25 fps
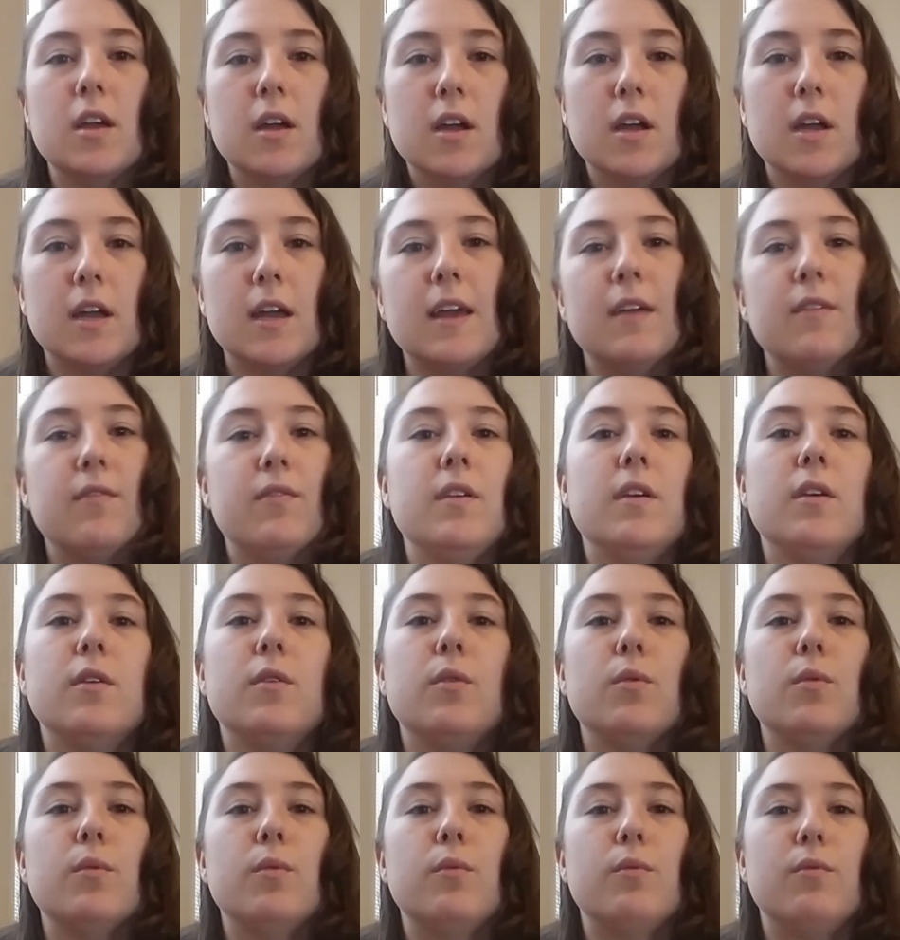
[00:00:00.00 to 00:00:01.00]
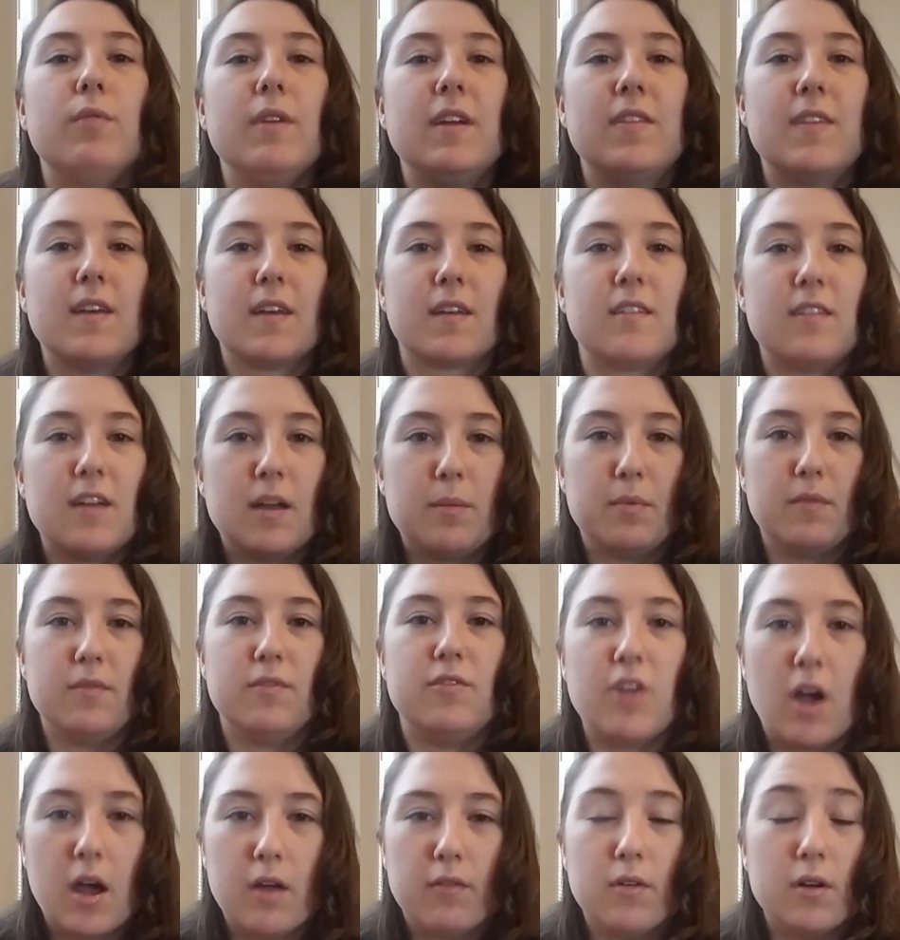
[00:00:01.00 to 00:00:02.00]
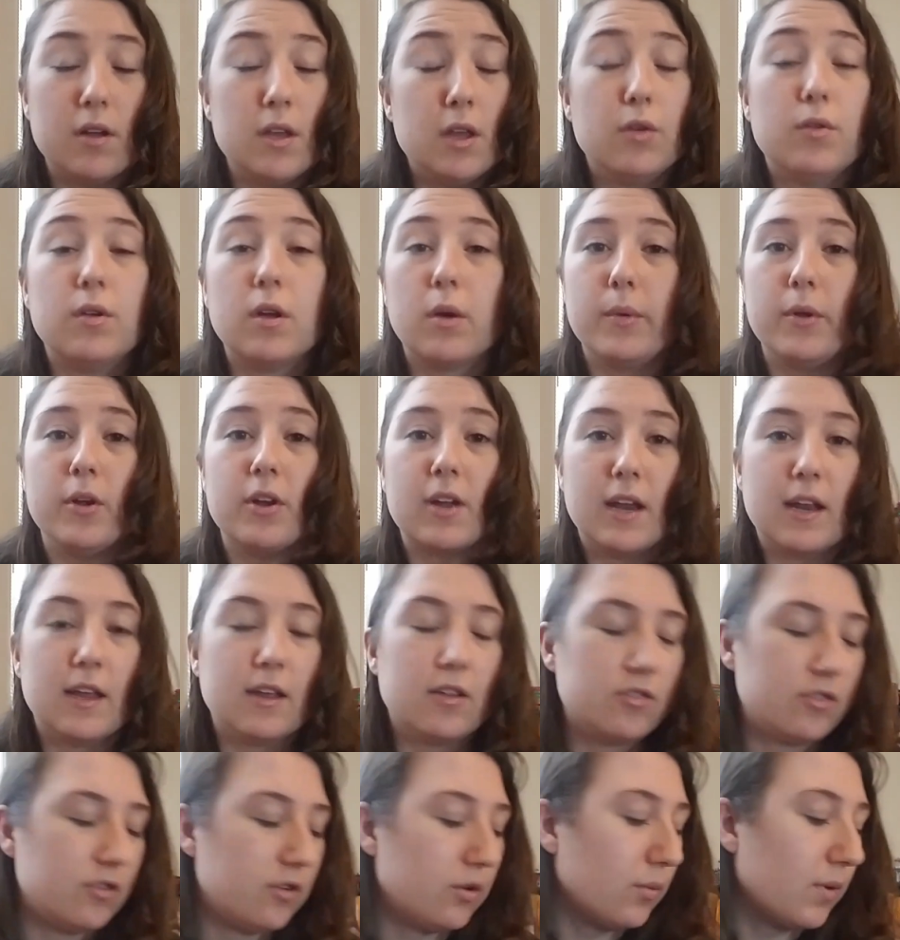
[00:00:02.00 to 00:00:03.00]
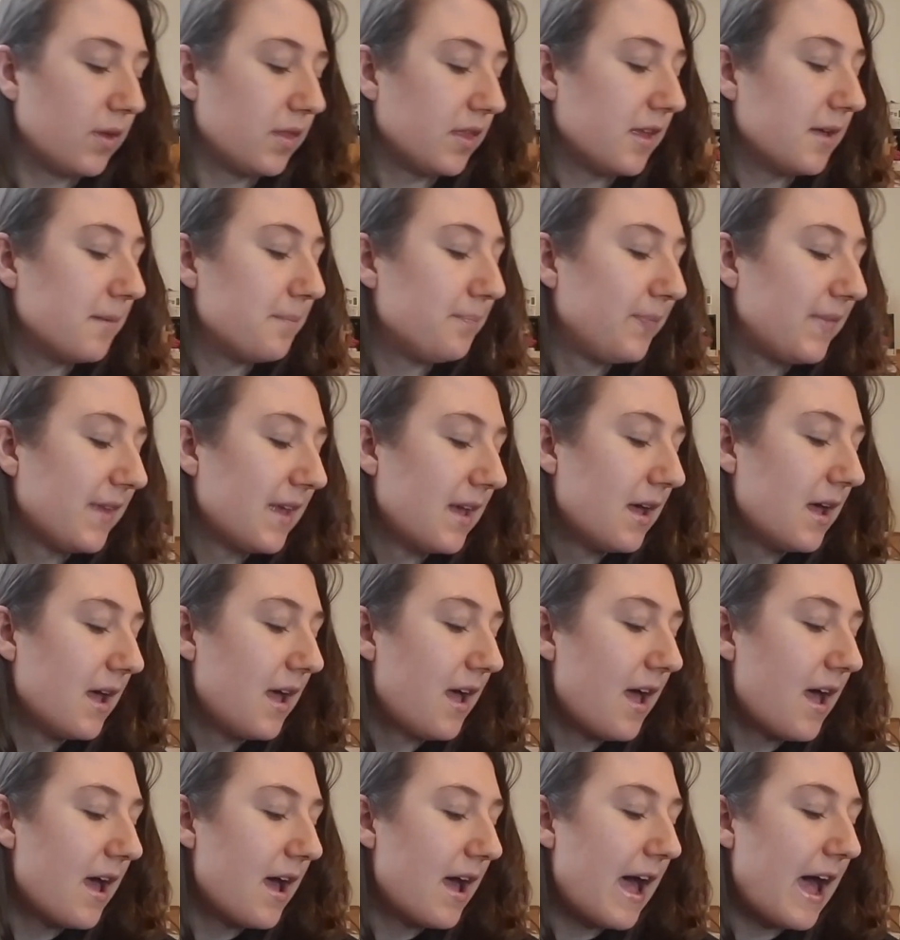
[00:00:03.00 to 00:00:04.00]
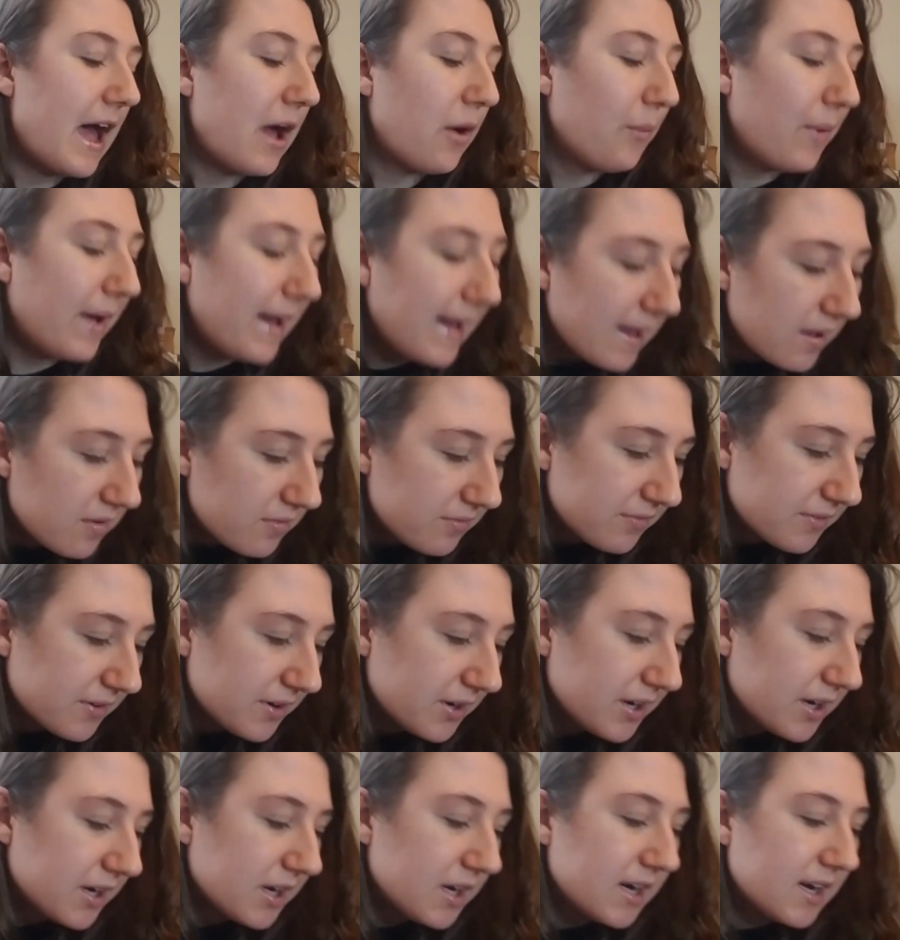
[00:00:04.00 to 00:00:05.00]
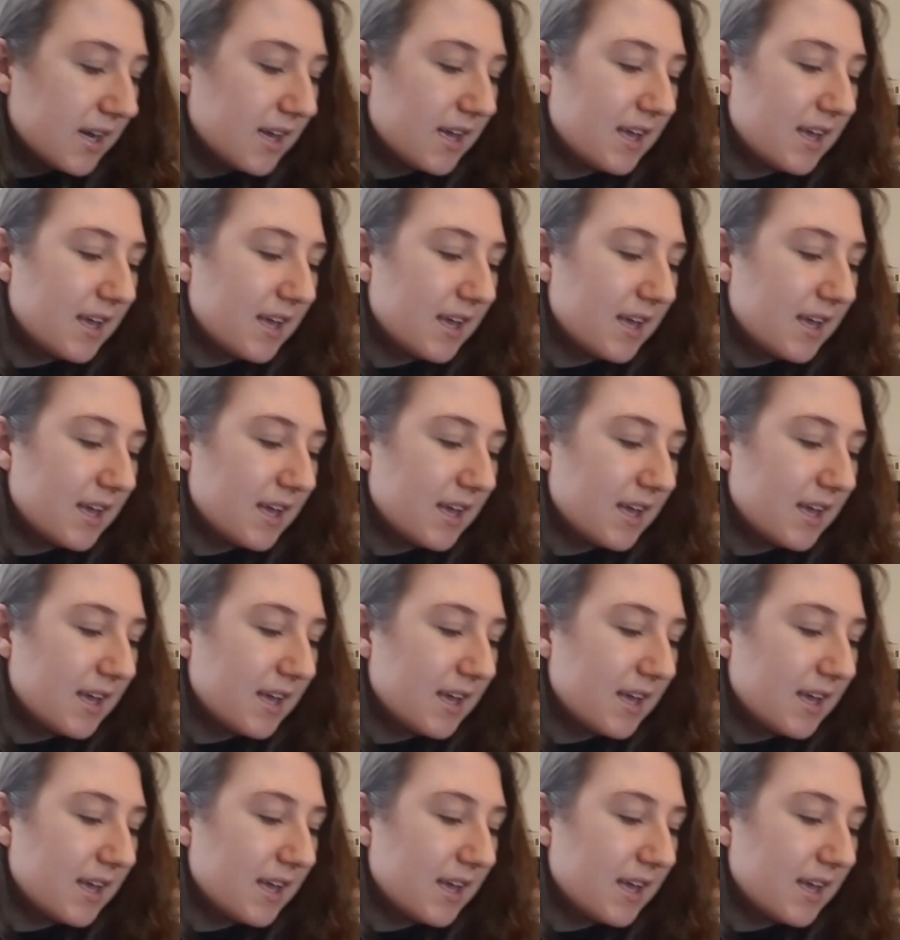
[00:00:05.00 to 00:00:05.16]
If you read that type of genre, you know what you're getting into with it. However,